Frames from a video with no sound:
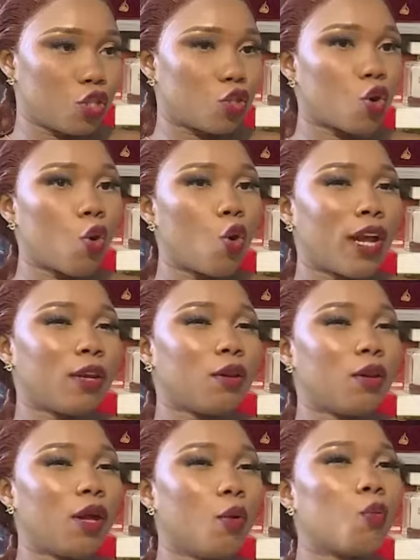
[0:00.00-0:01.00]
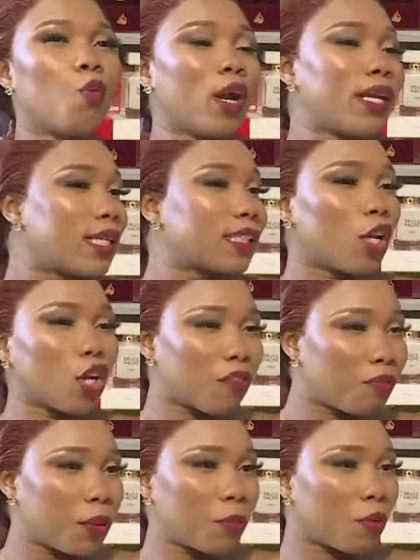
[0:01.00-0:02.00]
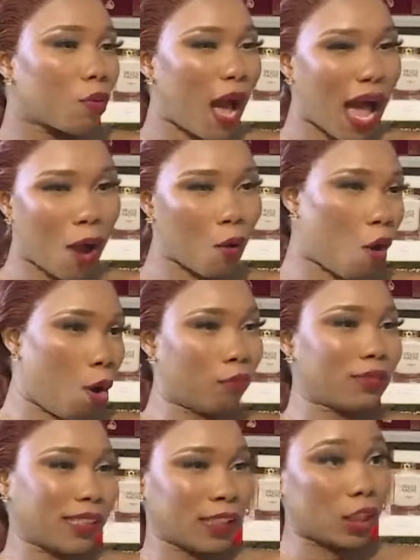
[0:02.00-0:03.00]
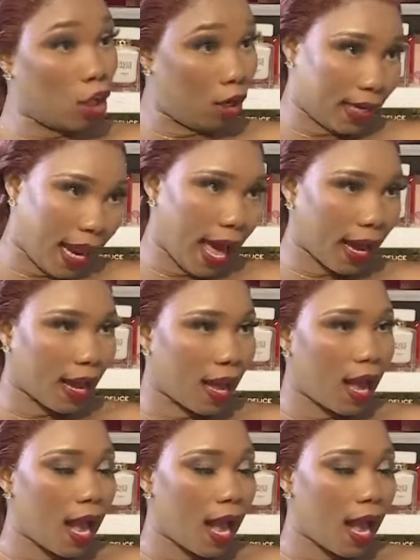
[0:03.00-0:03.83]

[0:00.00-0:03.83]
So it wonders a lot of people, how come she's not that?